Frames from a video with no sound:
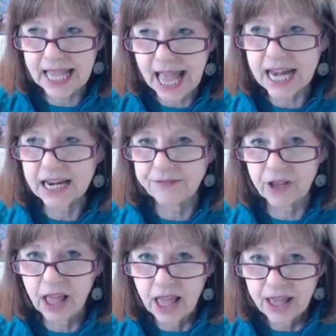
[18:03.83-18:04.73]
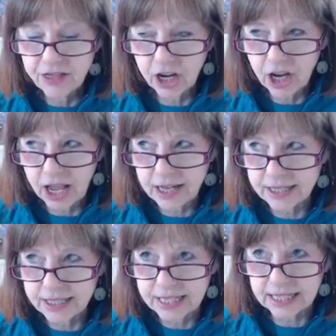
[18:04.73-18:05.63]
it's the end of the the
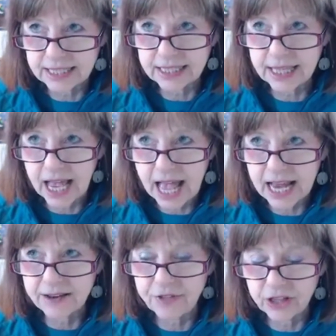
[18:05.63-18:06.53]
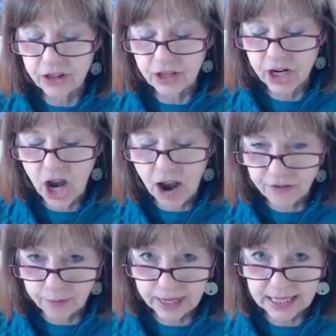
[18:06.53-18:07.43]
it says the end of the, the
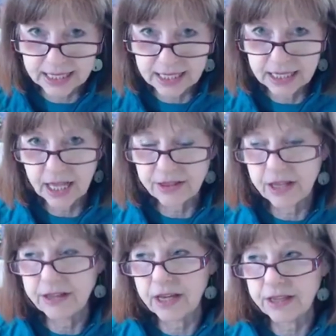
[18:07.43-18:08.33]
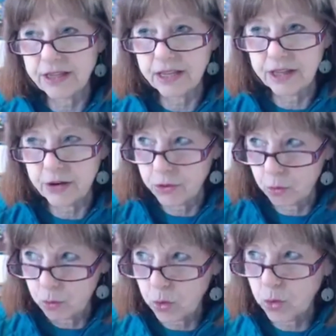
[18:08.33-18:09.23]
government. The the, the the the
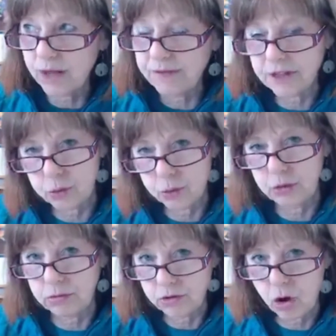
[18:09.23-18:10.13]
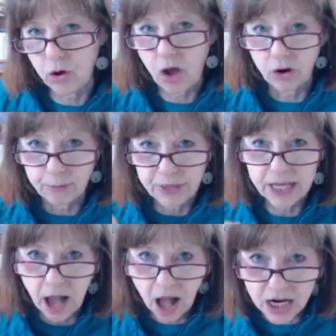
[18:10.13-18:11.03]
the rule of this world will no longer
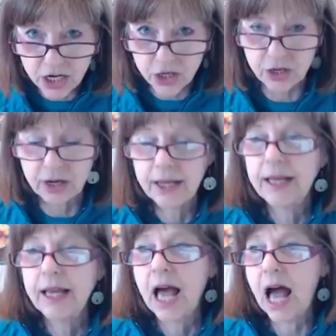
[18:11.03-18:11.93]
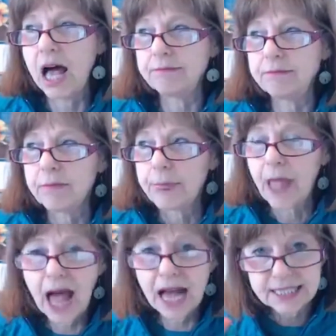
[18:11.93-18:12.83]
be under um
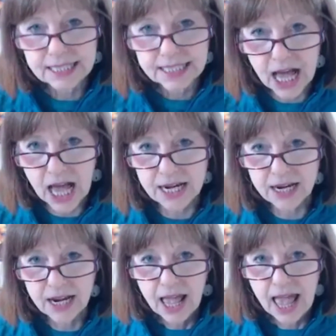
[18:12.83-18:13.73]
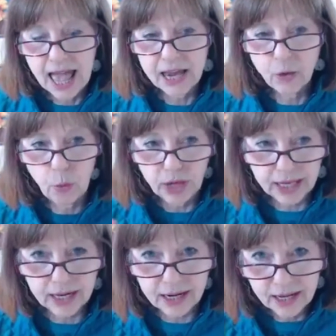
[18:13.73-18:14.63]
Hasatan and
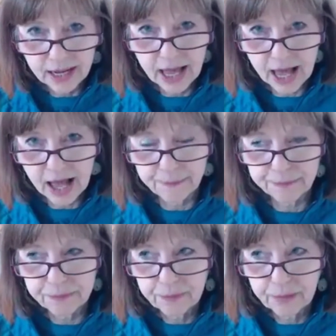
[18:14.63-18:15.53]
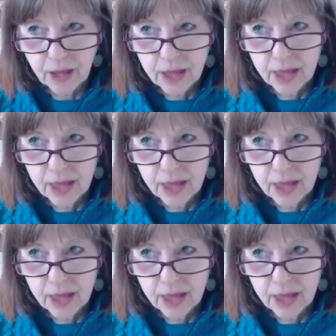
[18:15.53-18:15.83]
wicked um